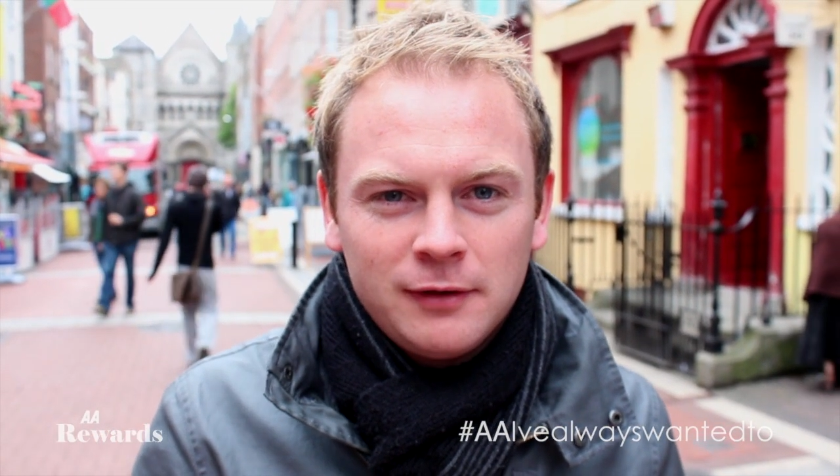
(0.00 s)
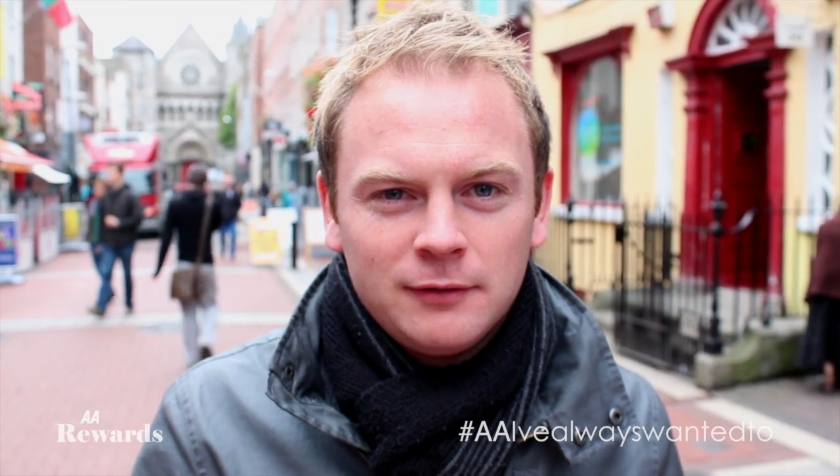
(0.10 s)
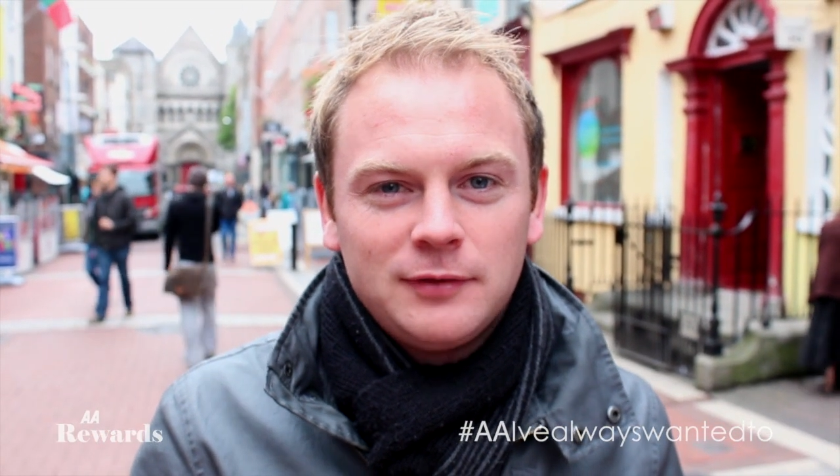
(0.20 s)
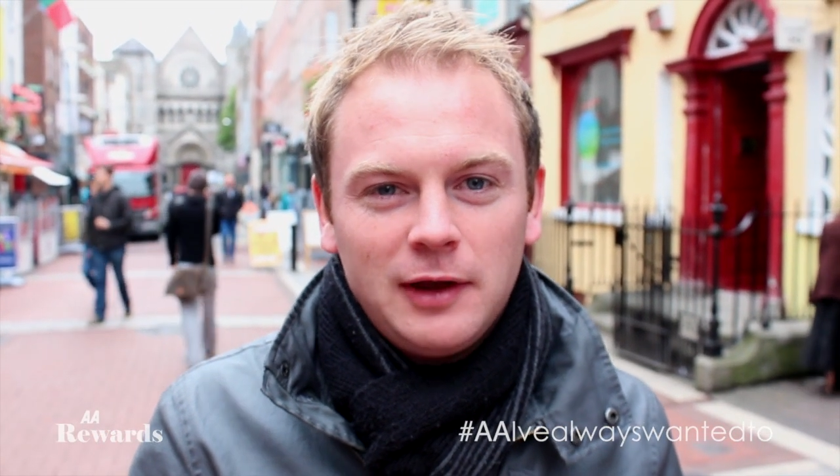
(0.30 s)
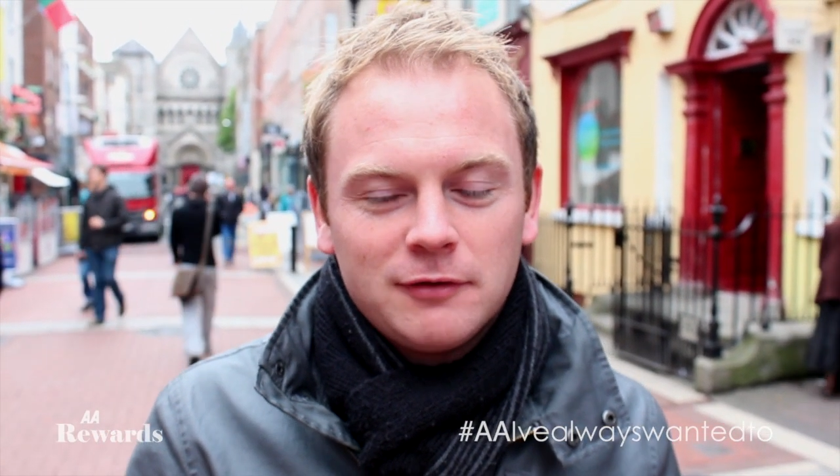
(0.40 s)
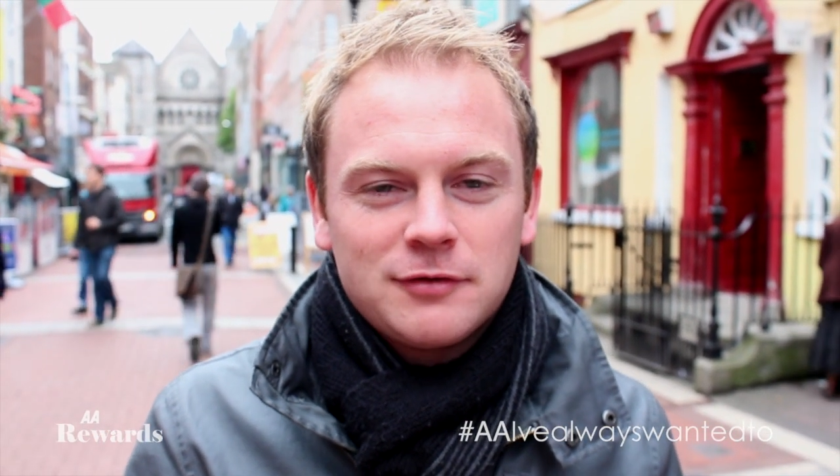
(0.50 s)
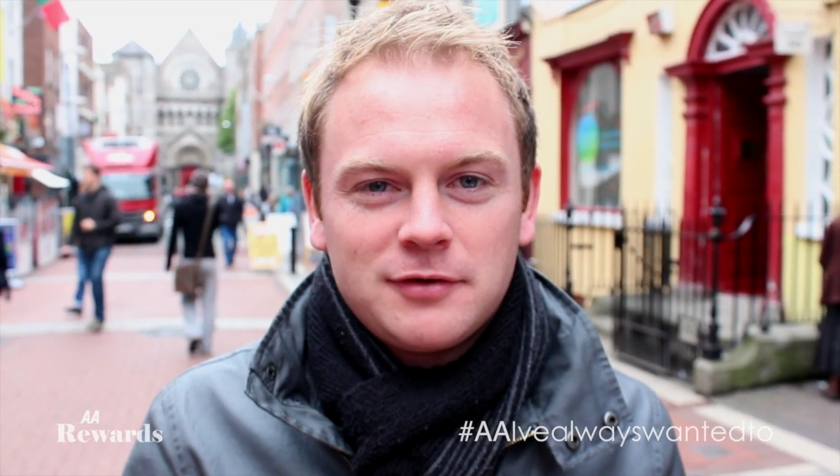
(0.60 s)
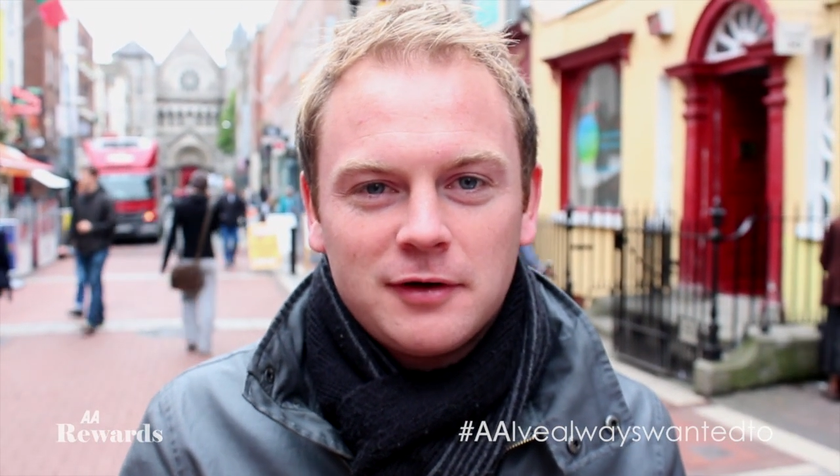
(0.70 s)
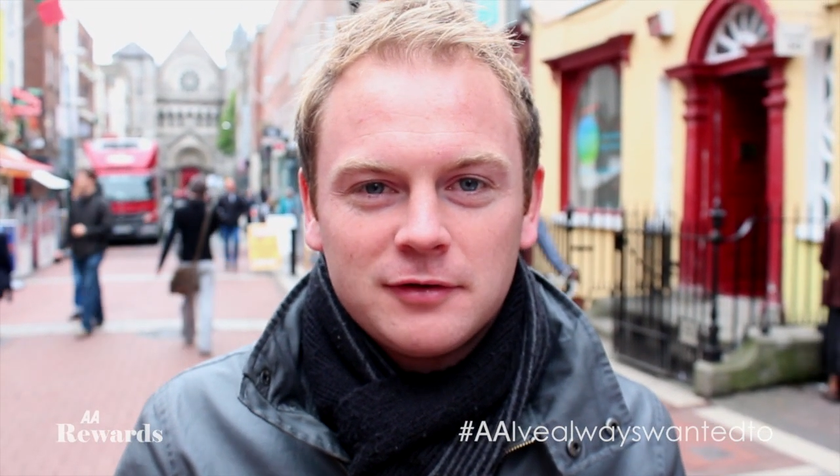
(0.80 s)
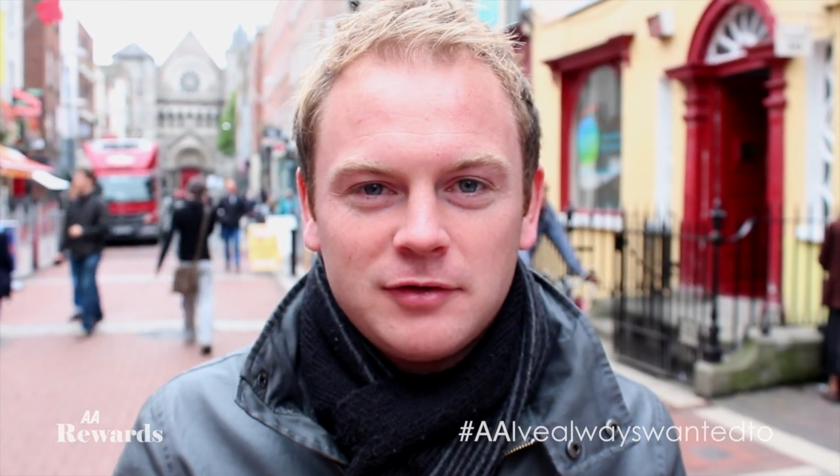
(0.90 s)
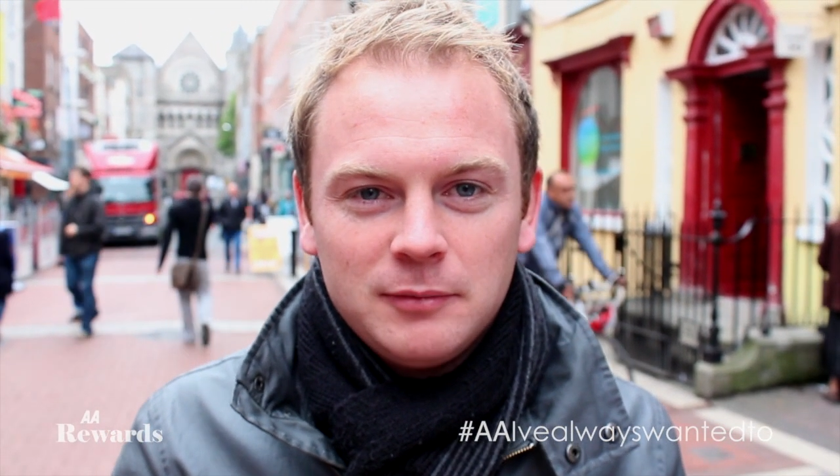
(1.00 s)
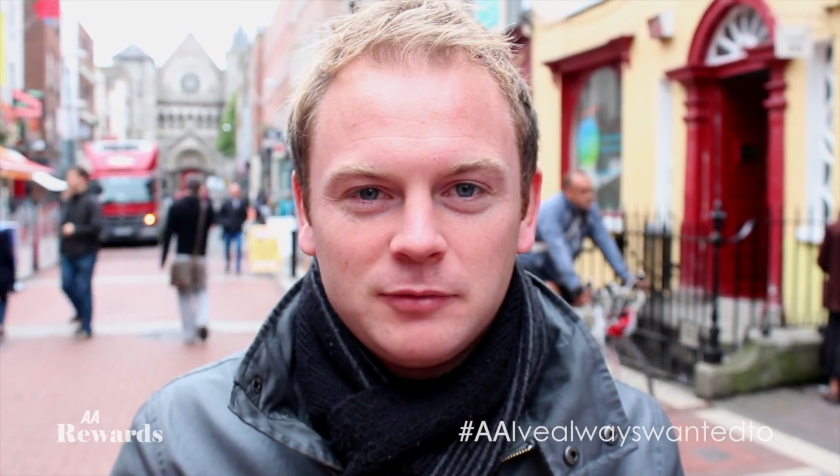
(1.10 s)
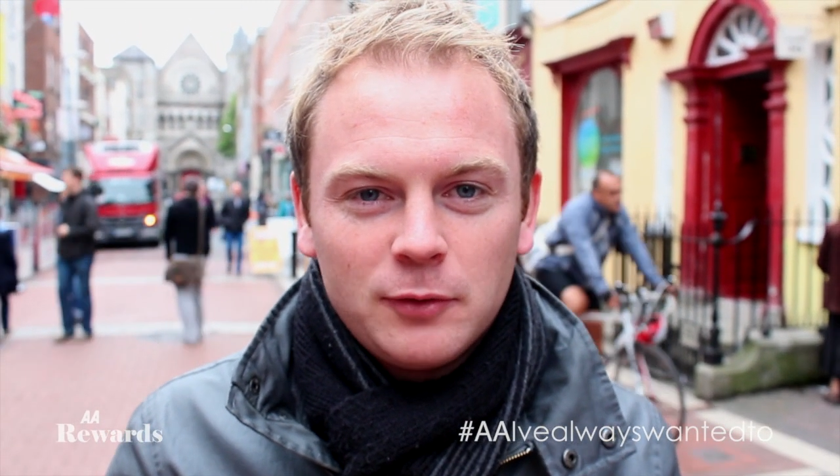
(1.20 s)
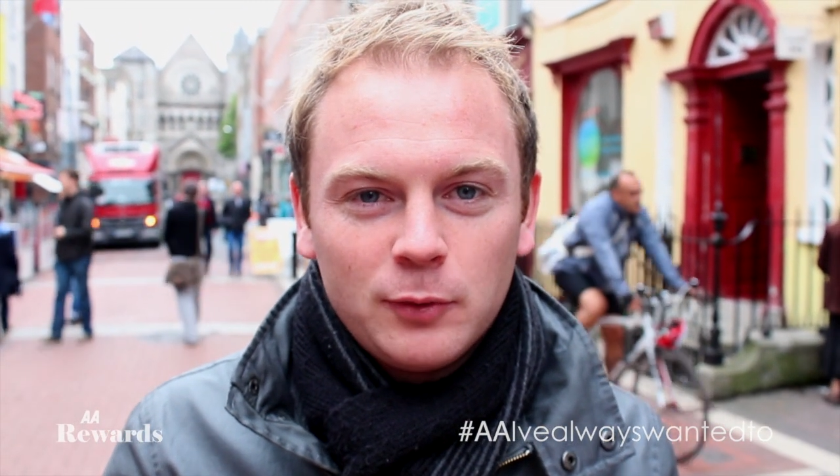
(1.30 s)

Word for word: along with the Irish soccer team for